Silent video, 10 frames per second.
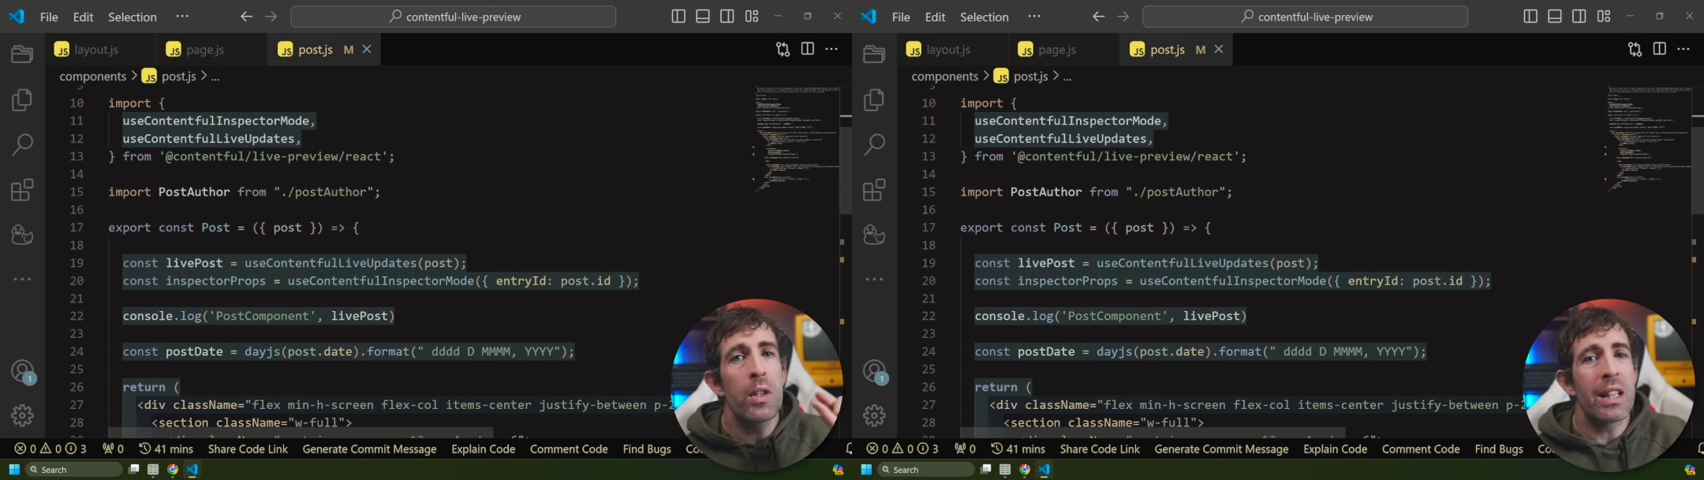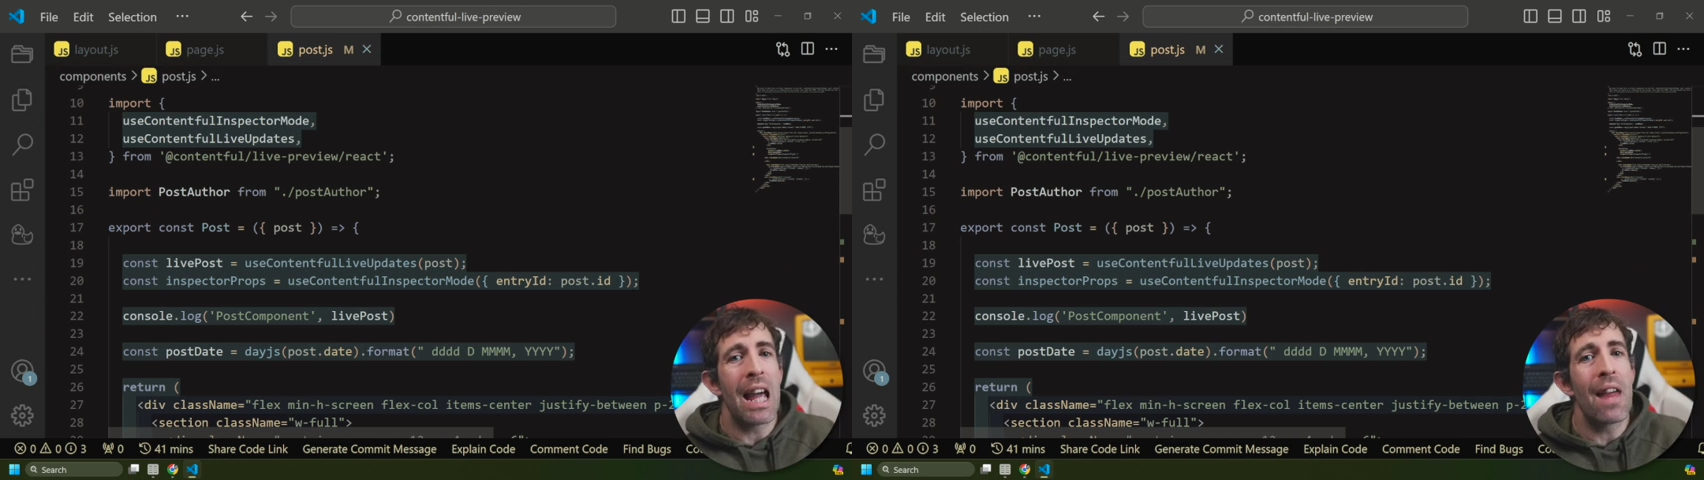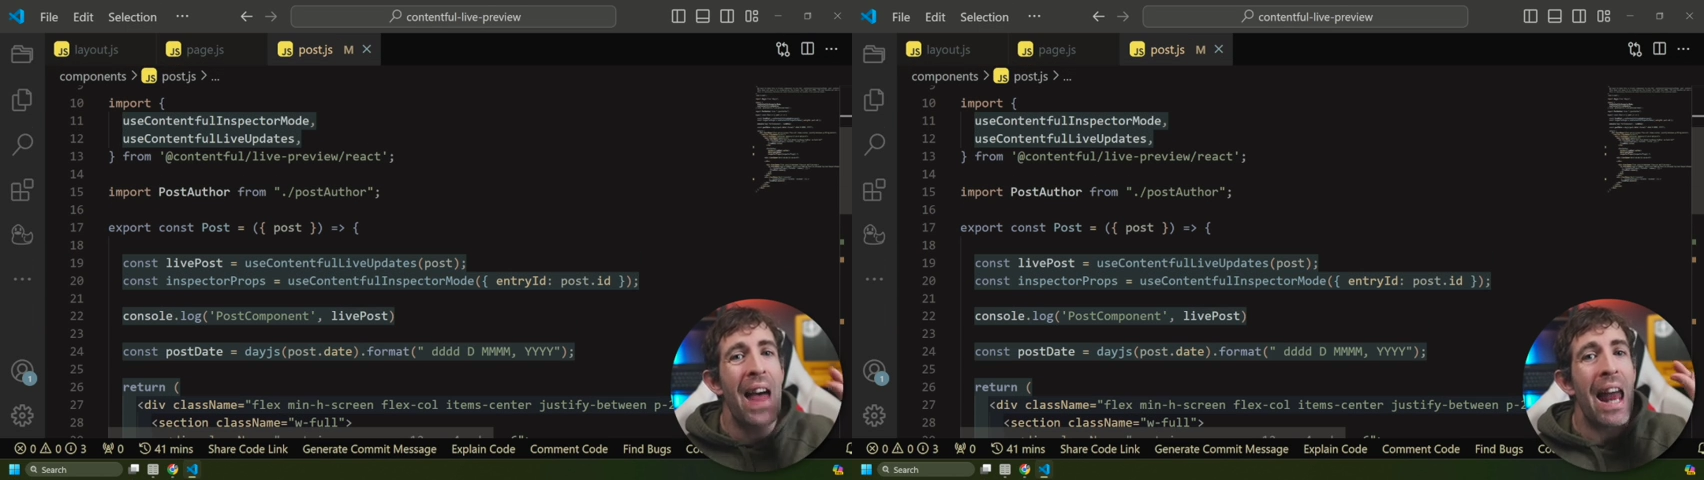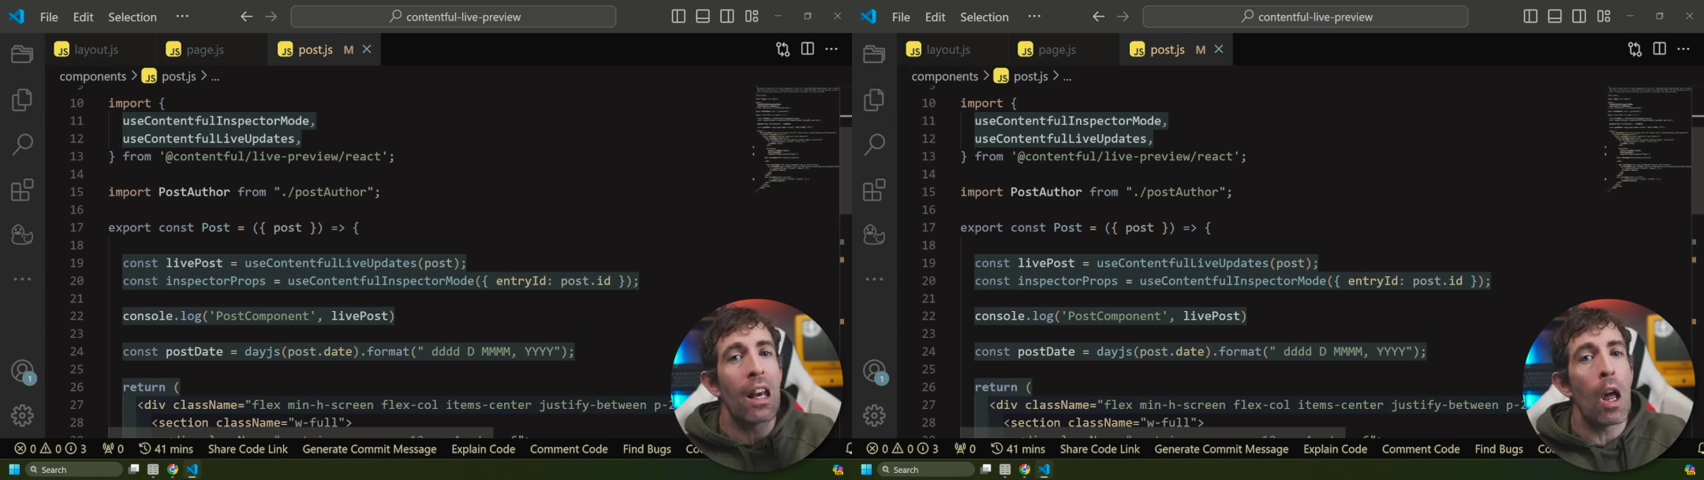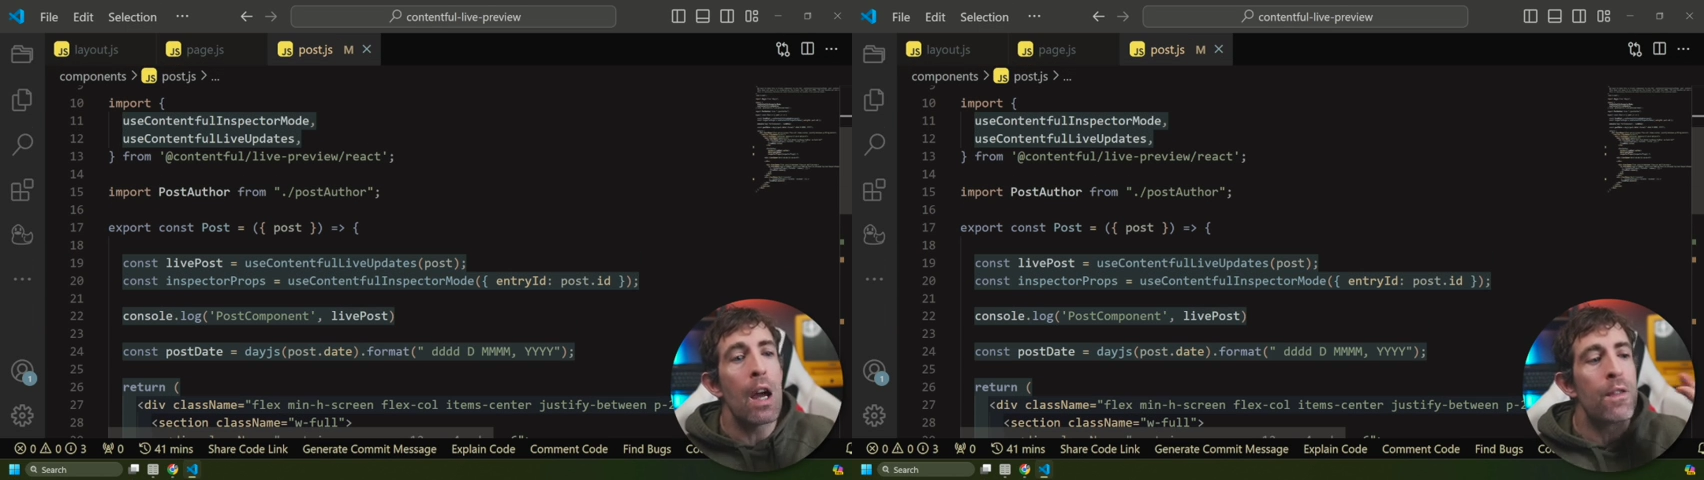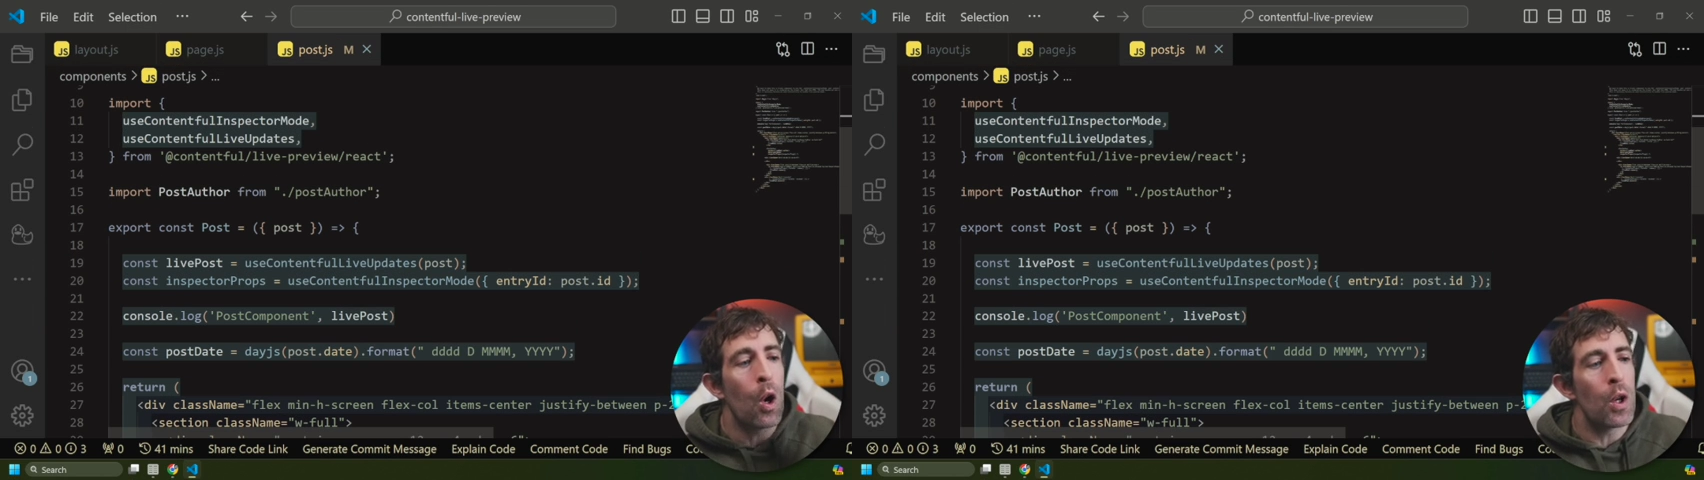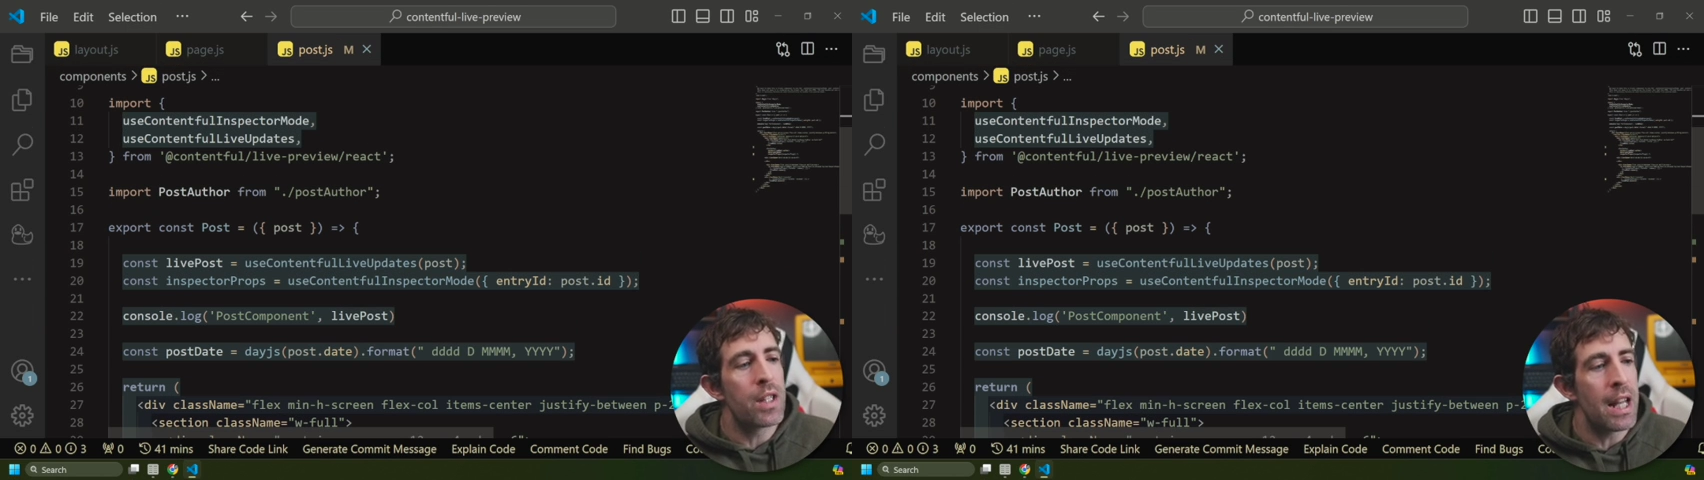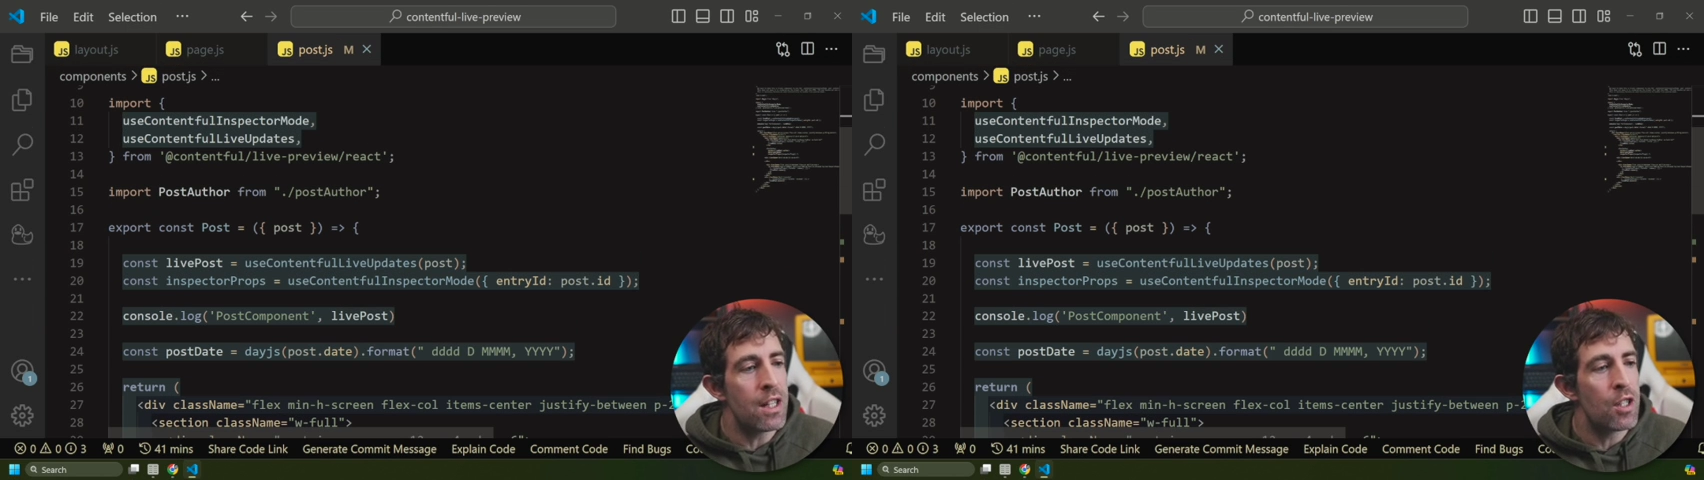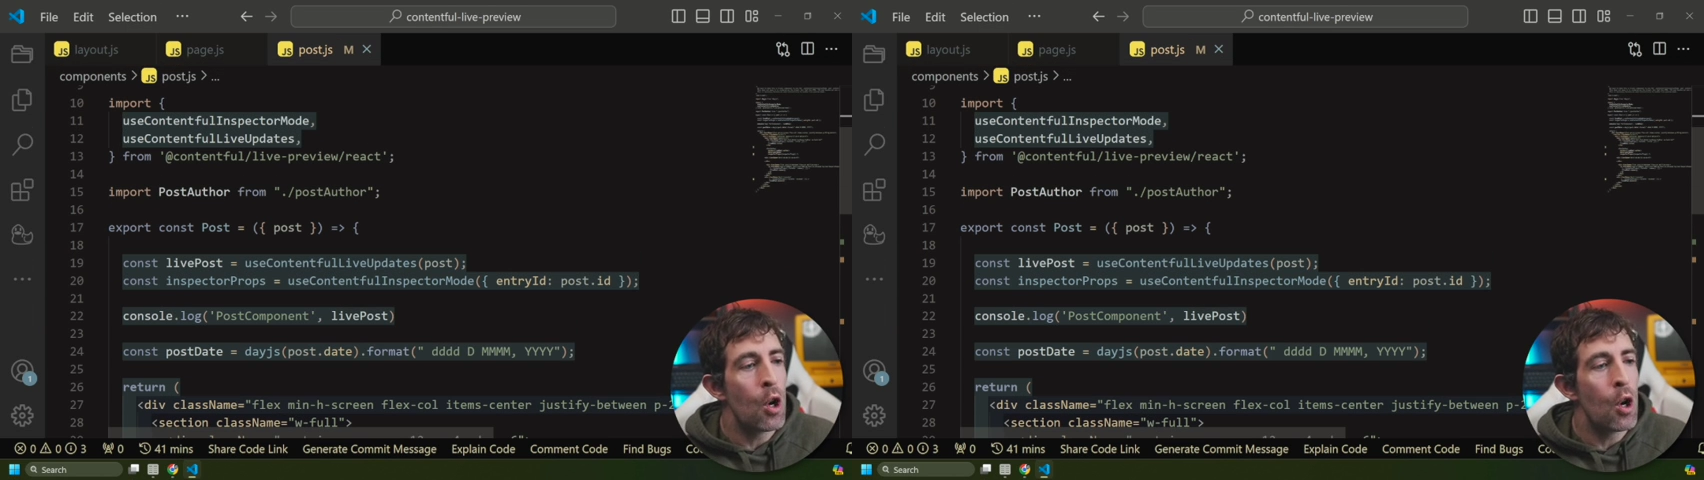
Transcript: to get that live content,